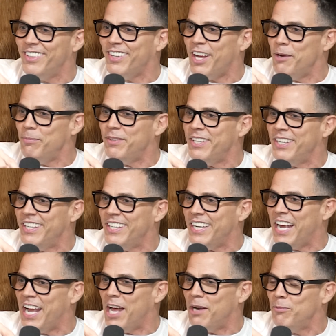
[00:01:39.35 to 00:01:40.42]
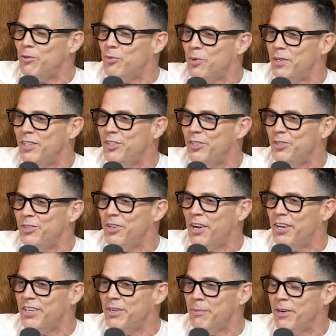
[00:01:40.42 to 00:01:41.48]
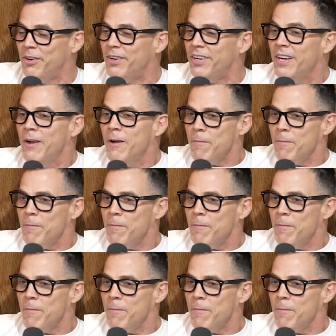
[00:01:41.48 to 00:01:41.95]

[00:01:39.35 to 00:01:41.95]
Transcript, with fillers: typed in adam 22 documentary